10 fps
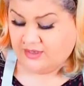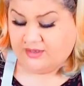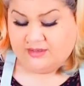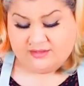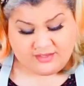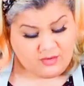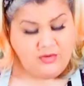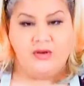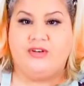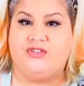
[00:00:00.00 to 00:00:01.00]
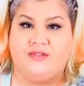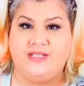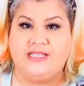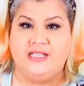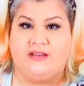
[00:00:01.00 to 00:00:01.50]
So I'm going to shove
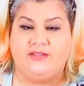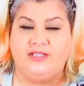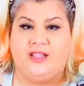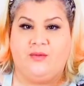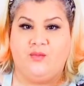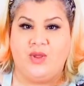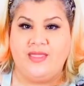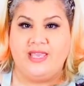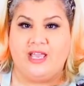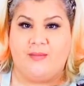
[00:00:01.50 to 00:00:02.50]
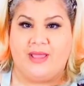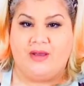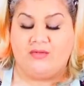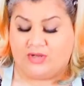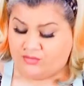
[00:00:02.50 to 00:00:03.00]
these in the oven, and then when they come
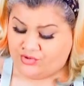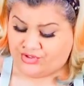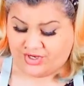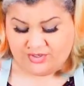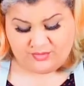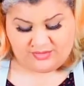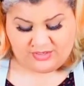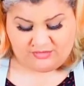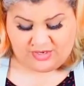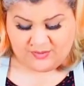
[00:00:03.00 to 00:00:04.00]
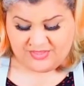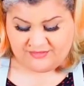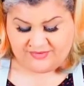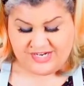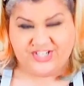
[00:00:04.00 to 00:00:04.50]
out, I will show you what they look like when they're
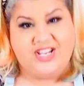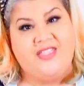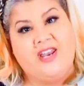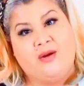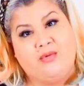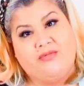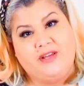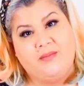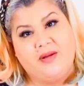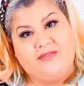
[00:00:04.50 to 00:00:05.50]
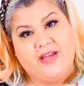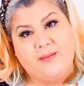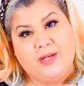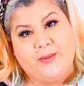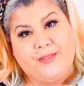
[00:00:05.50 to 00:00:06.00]
finished, and then I will feed my
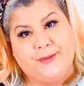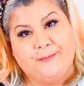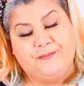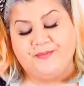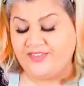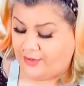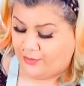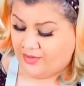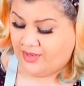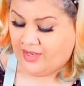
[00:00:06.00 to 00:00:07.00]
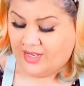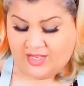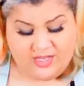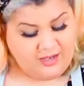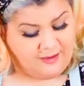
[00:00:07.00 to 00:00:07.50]
family with them. So
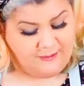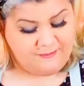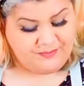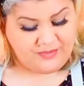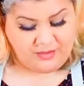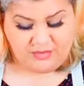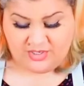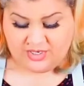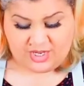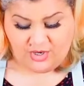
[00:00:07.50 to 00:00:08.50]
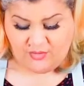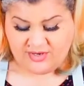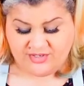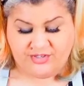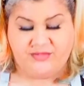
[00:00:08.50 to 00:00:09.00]
I'm going to go
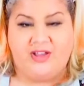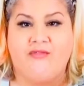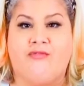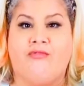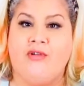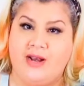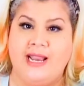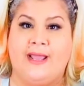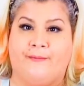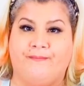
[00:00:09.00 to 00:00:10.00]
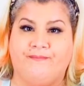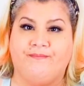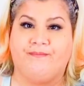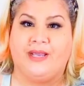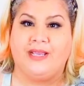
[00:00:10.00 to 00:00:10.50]
and do that right now.
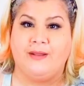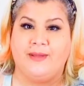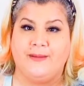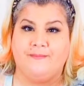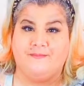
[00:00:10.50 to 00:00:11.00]
Back in a bit.